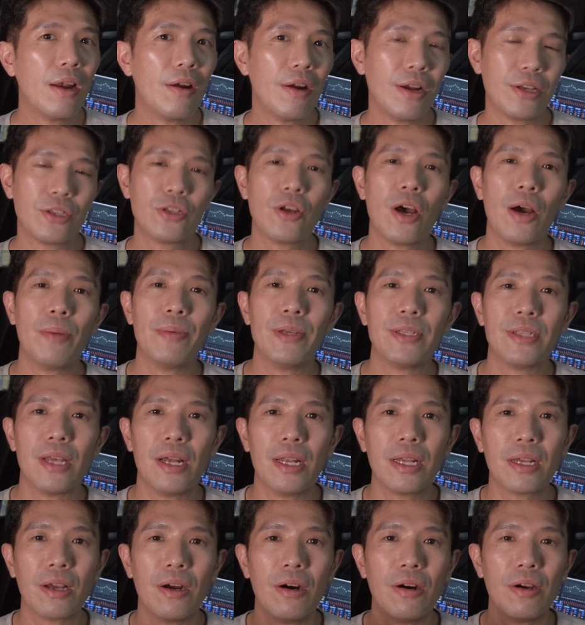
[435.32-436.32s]
Right, so I'll be
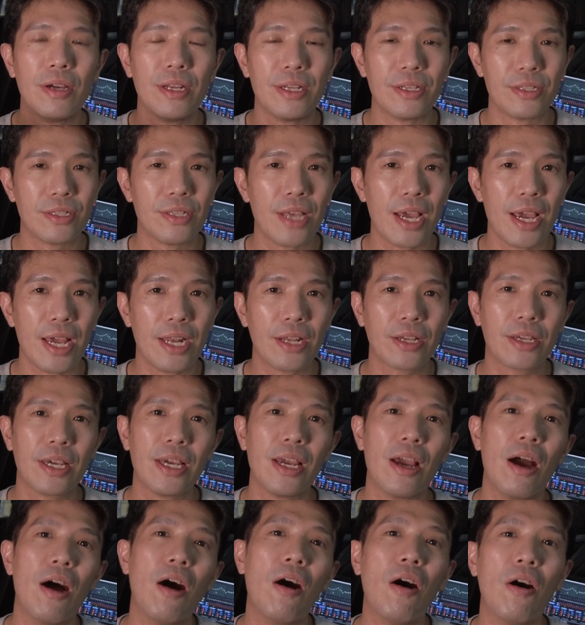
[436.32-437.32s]
selling all in a set,
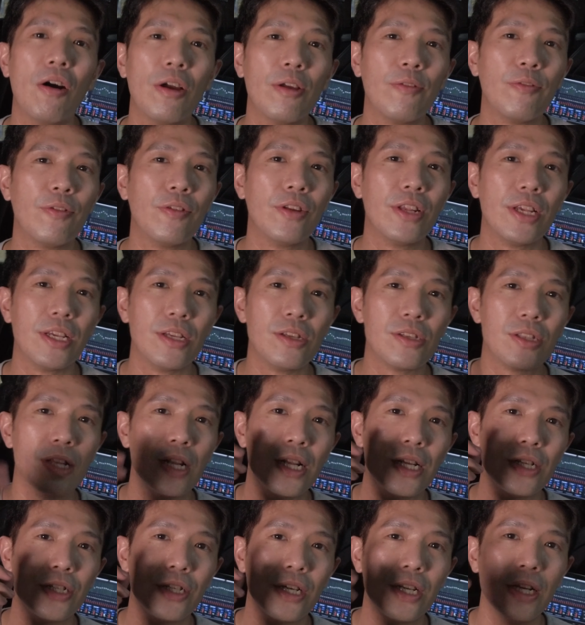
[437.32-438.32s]
okay, or if you need
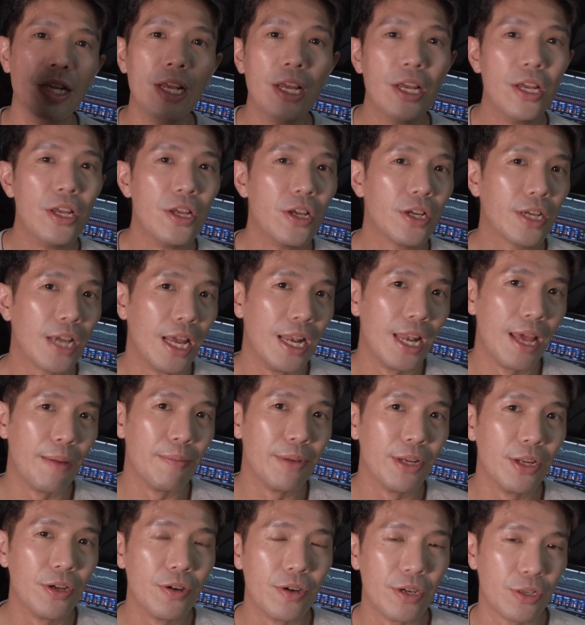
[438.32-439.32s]
installation, you can let
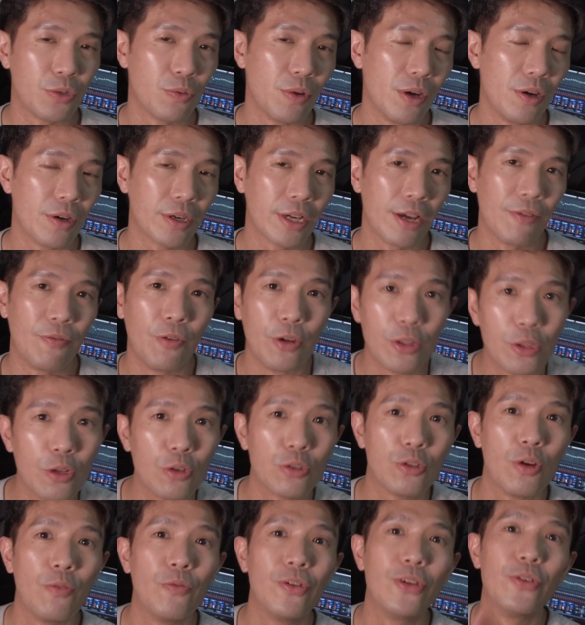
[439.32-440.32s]
me know as well, okay, for
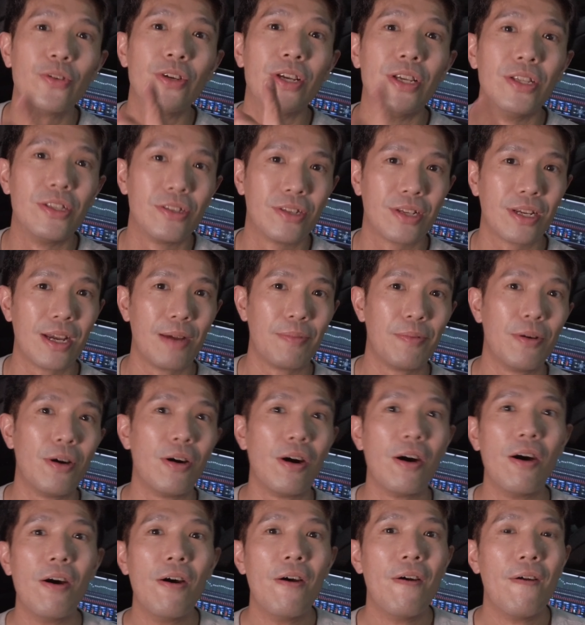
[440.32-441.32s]
those of you in
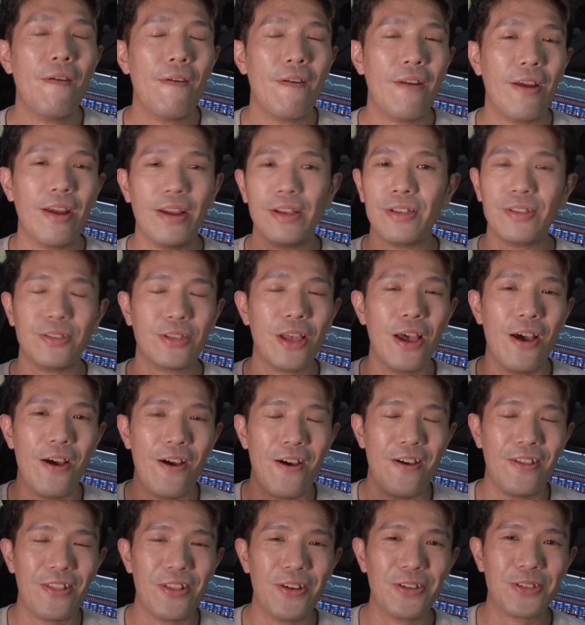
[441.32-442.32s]
Singapore, right, so
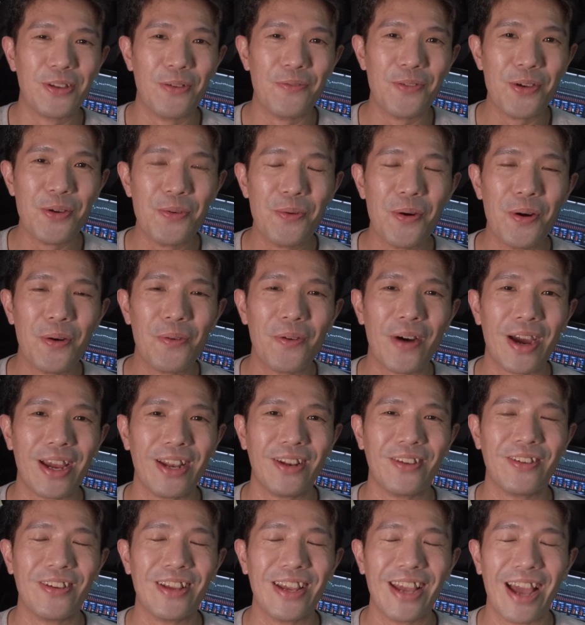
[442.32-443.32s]
those of you
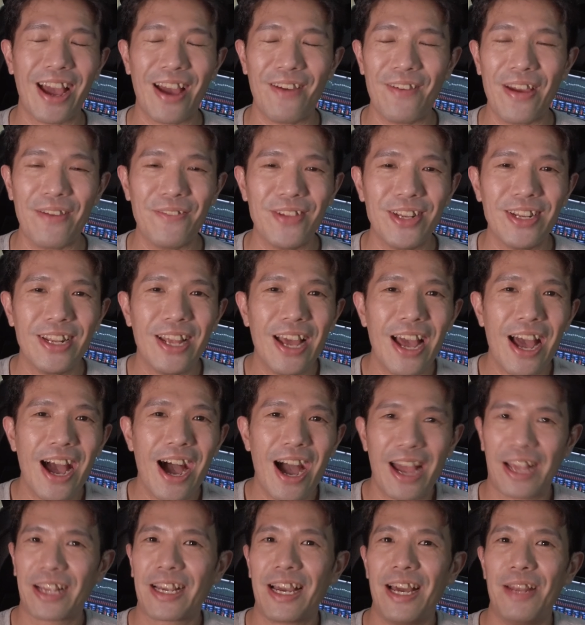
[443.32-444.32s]
worldwide, I mean,
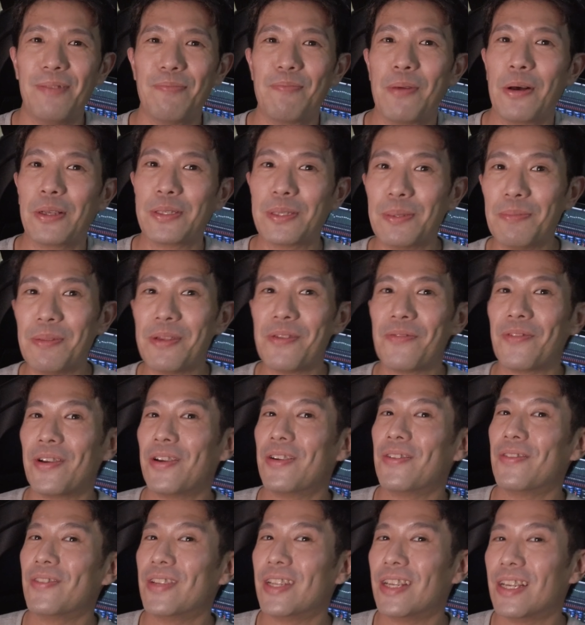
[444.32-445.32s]
I can't possibly
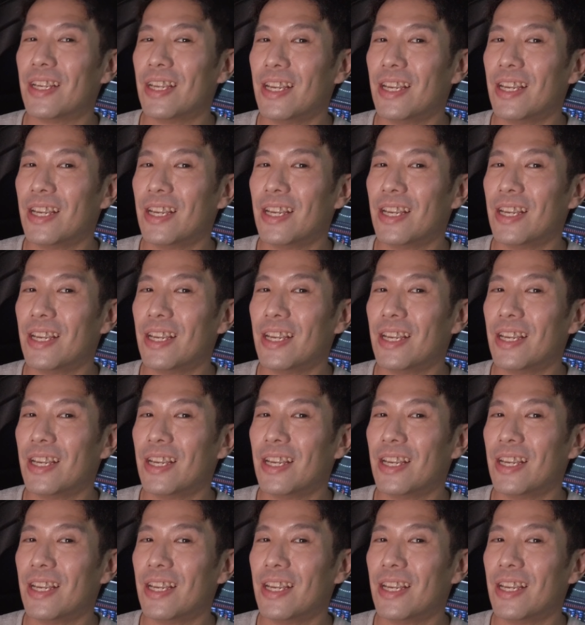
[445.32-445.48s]
find,